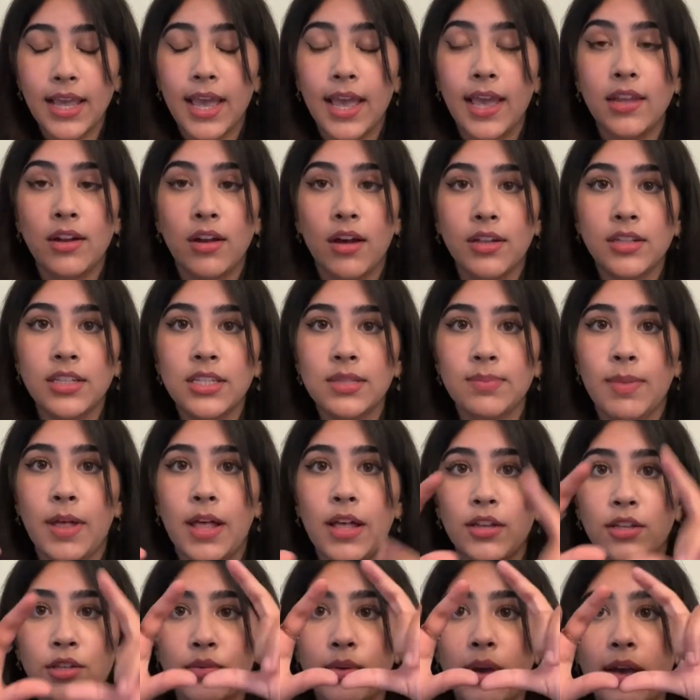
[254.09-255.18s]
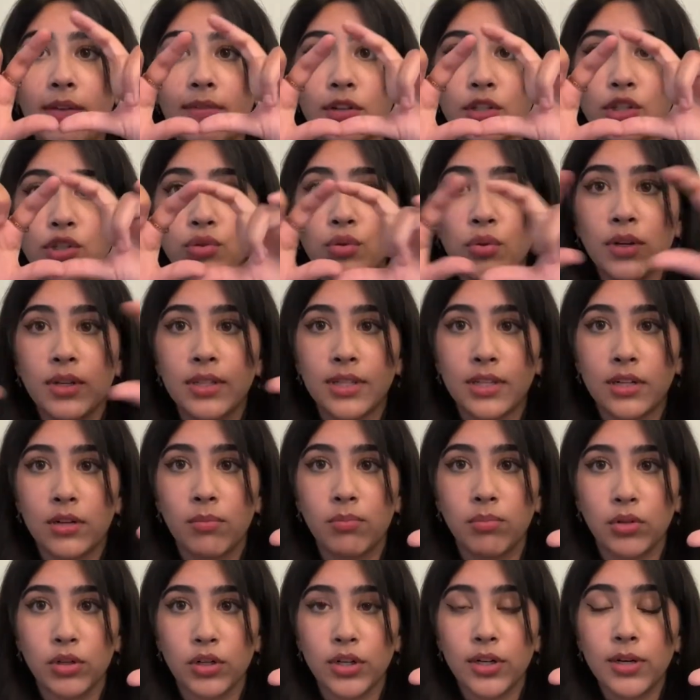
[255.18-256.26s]
And on this ballot, you have a short little
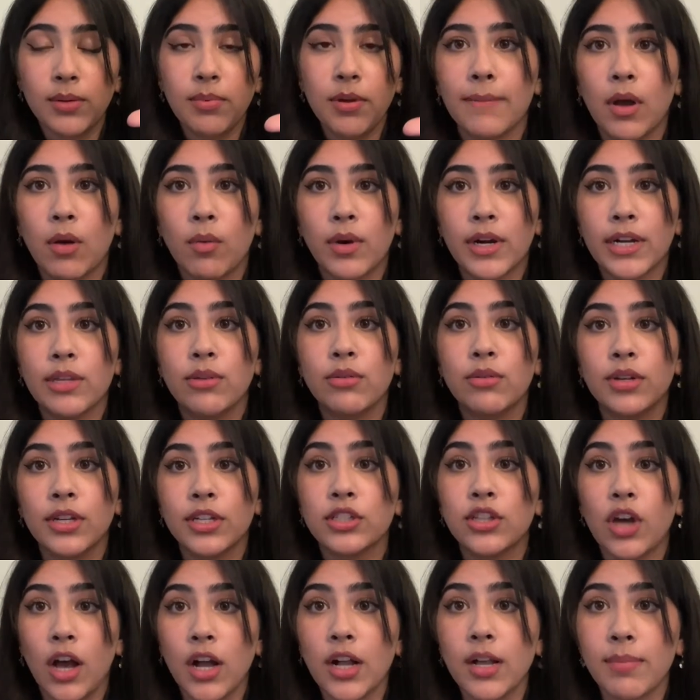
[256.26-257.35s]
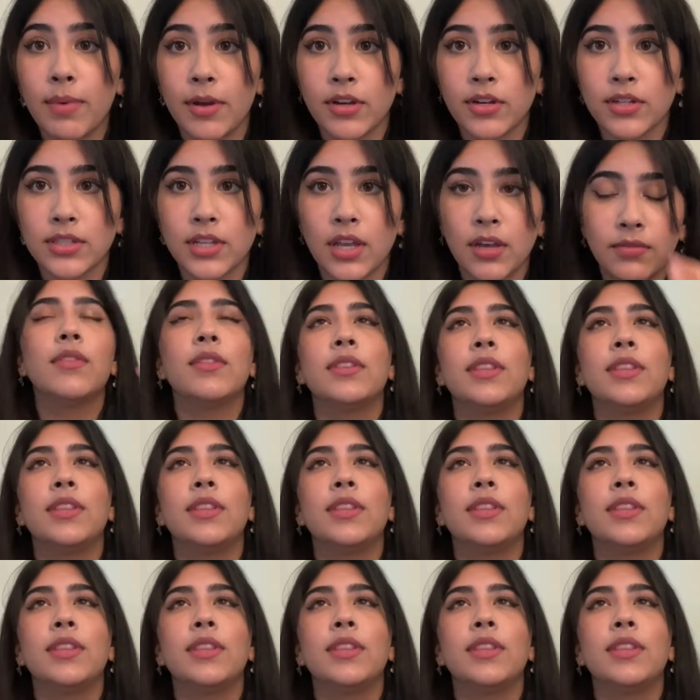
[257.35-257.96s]
blurb where you can talk about yourself.